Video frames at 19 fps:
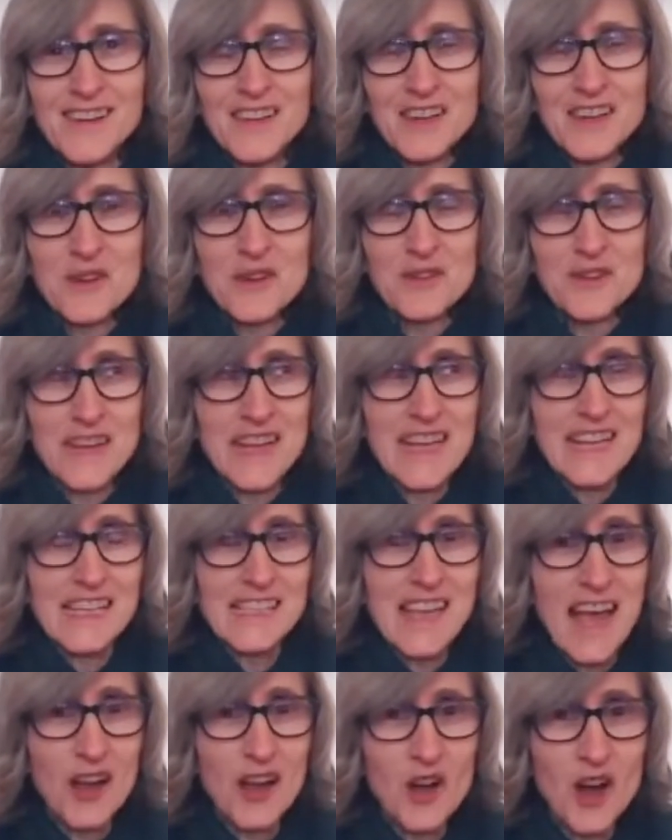You know,
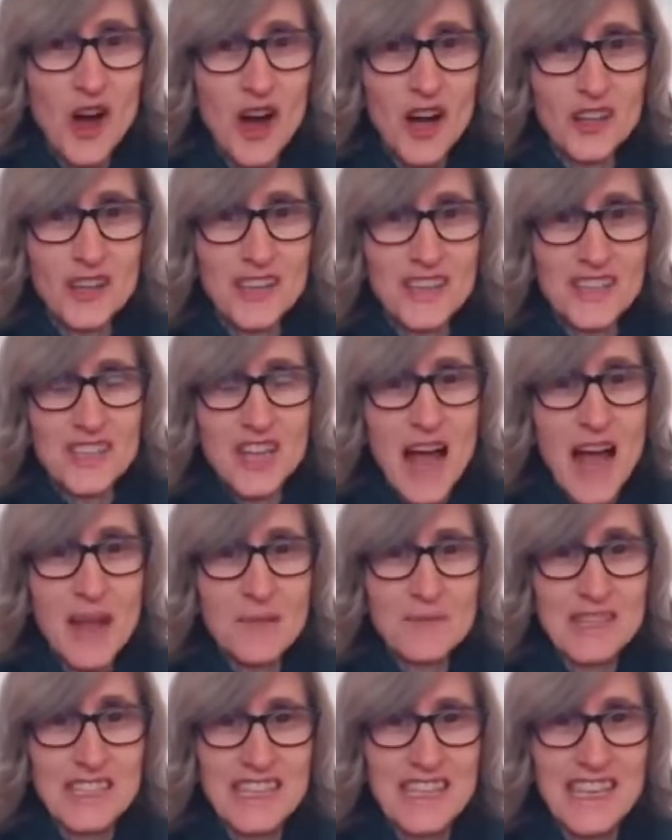he's at college.
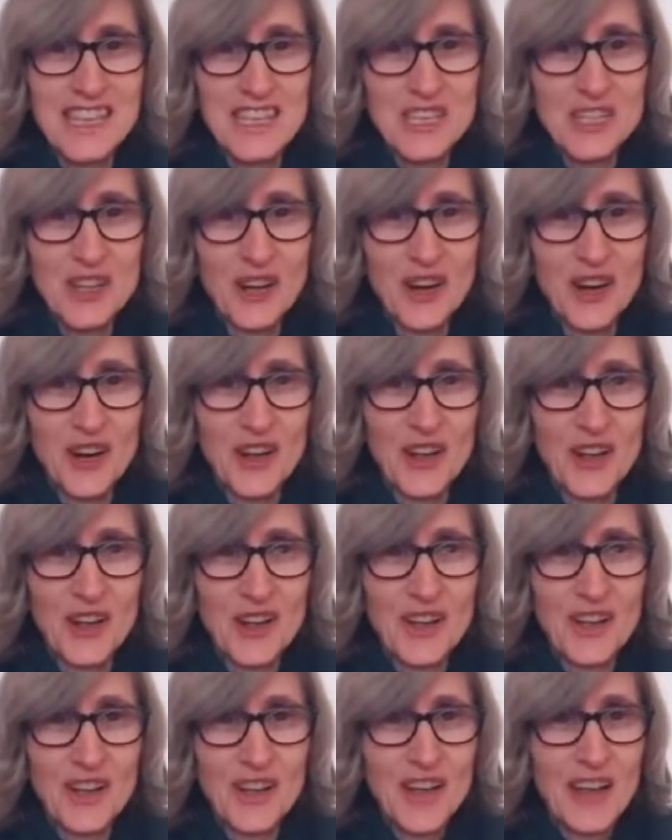I'm a teacher.
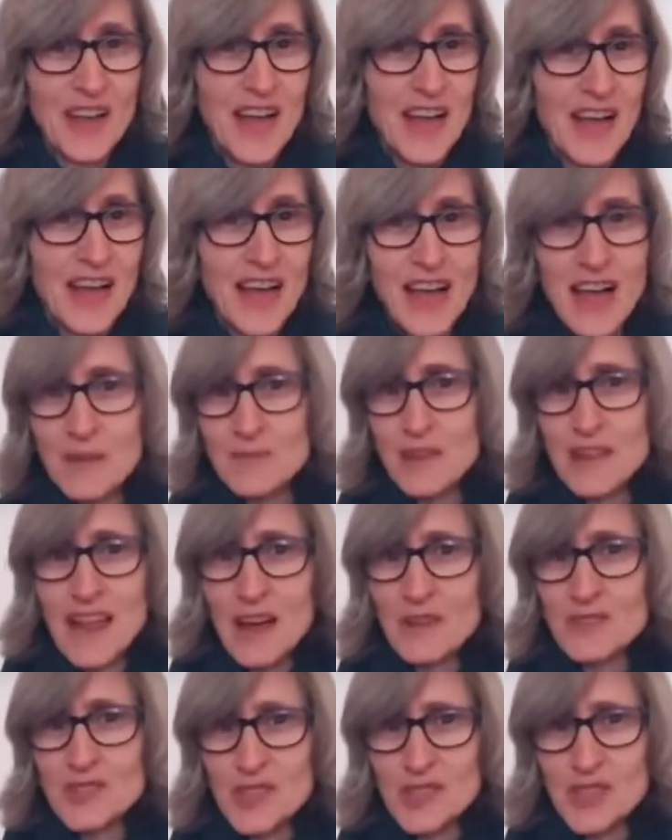I'm
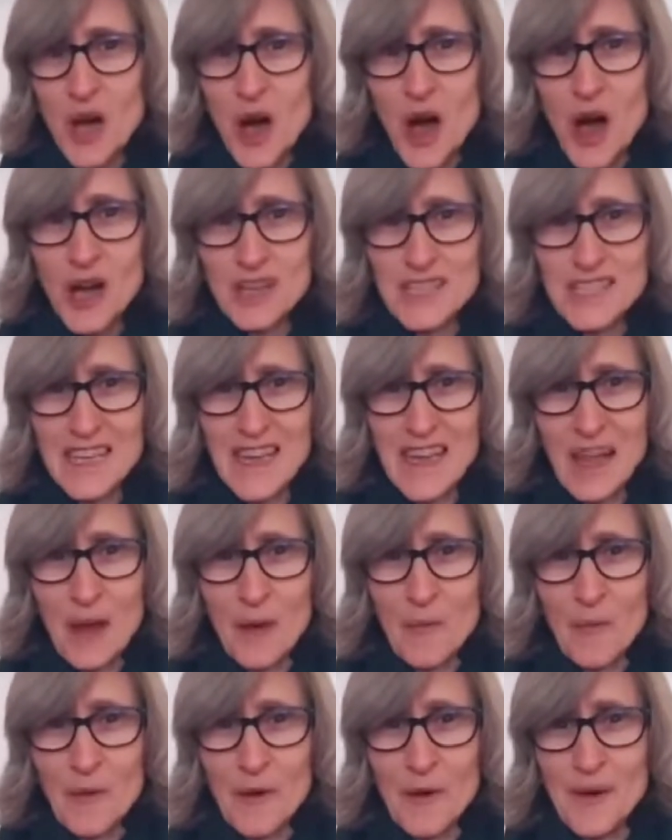allowed to talk to
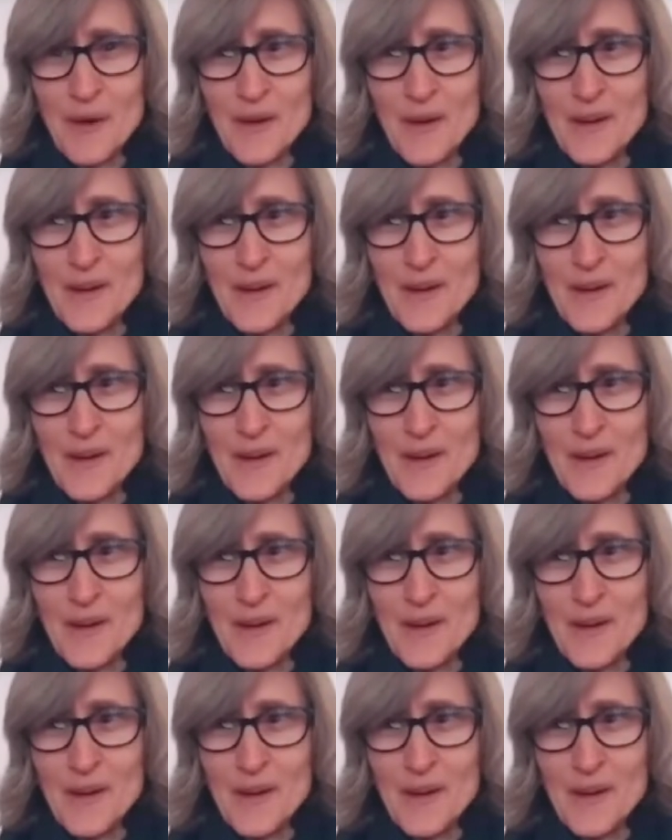him.